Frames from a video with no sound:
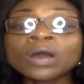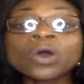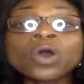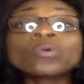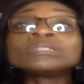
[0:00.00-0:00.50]

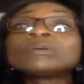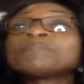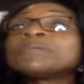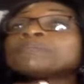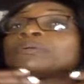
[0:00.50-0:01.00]
Always, when
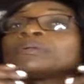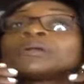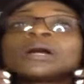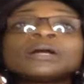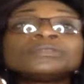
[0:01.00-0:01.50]

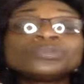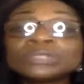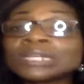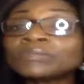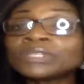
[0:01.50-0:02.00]
people uh, do
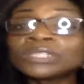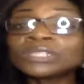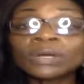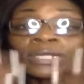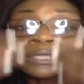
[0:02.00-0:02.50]
something
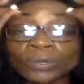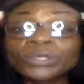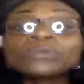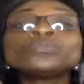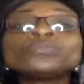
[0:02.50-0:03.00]
to us, when
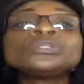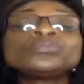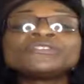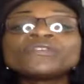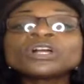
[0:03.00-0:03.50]
we, we
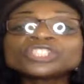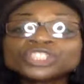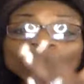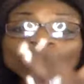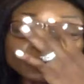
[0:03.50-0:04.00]
we fall
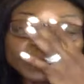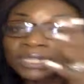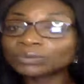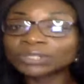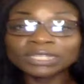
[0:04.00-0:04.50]
short
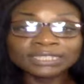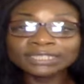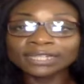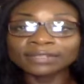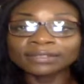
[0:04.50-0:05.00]
because we're gonna
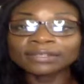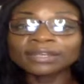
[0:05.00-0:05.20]
sin